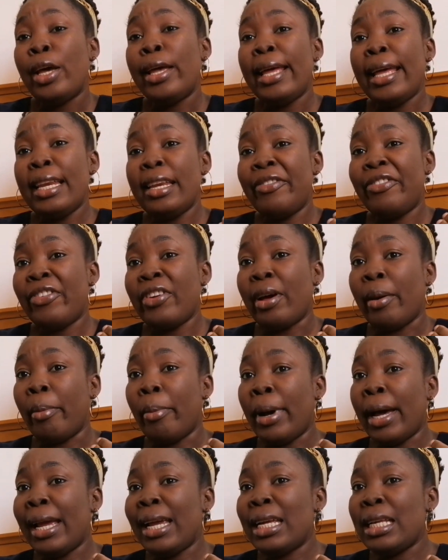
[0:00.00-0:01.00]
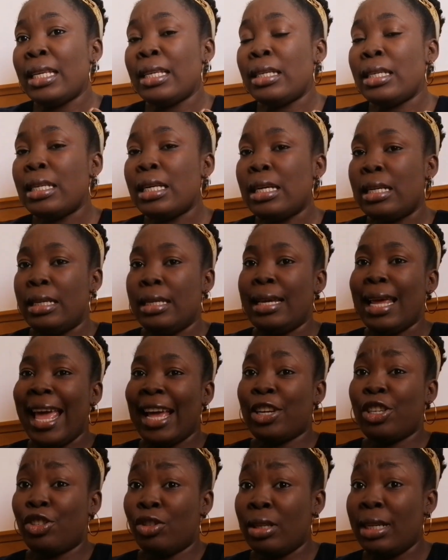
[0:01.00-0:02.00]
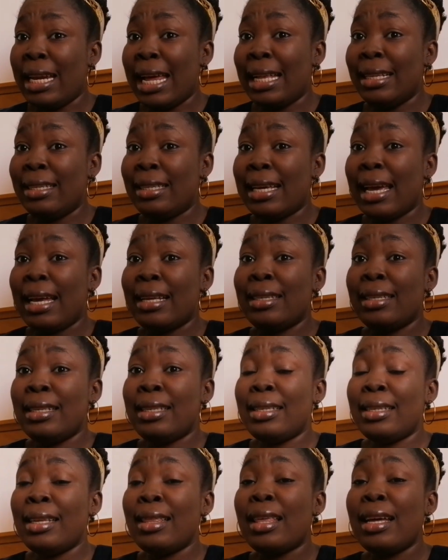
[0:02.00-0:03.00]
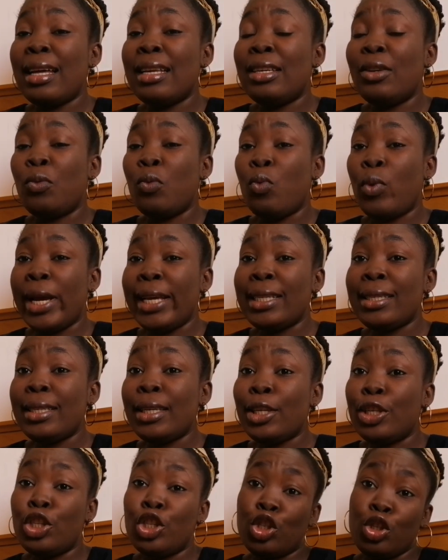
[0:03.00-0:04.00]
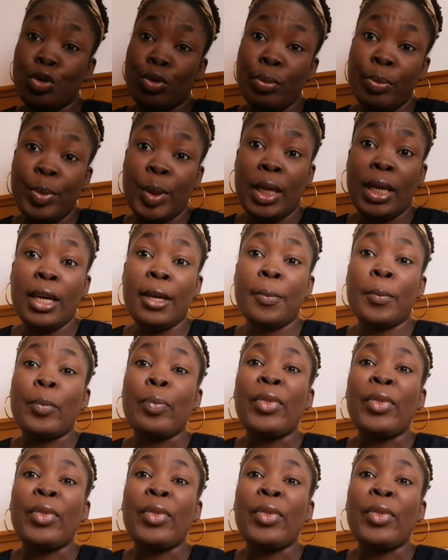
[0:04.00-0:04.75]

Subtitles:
and if you are buying an extra large size, it's either the waist is too big